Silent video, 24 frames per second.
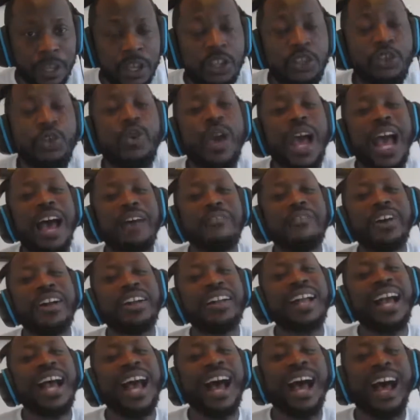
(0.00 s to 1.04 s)
You have a
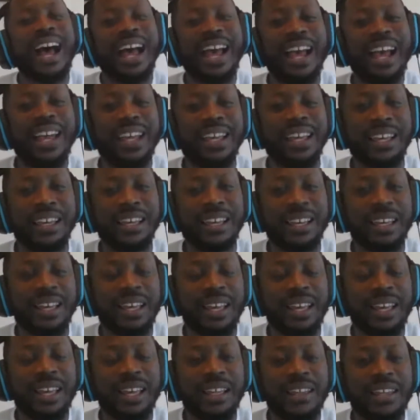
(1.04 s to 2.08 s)
guy
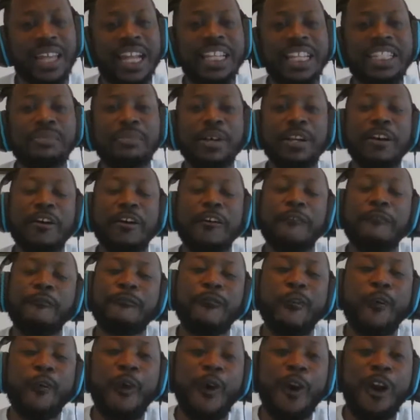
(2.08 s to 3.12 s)
that's been a
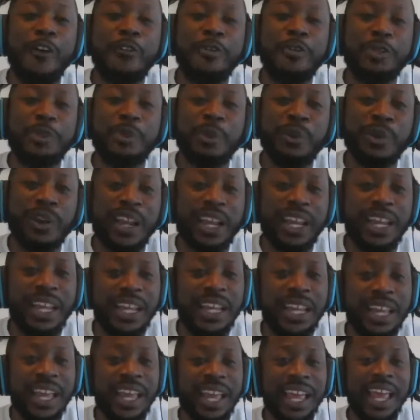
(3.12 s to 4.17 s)
4-3
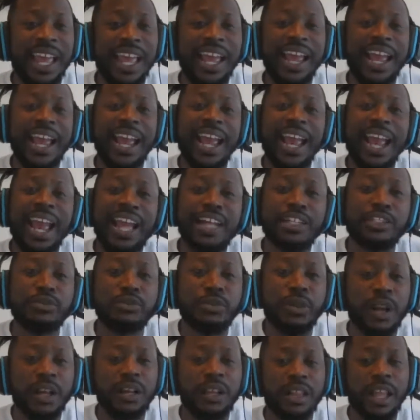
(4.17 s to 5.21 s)
edge
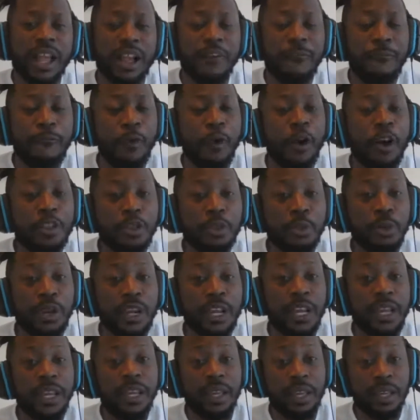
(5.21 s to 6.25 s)
rush, like a
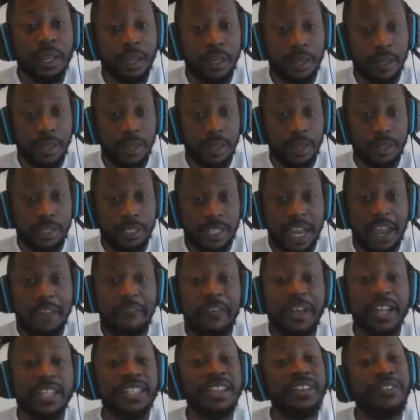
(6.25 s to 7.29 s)
4-3
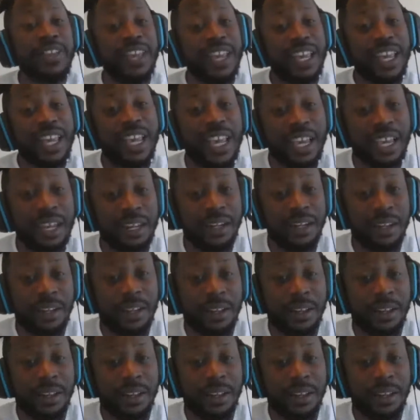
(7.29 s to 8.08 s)
defensive end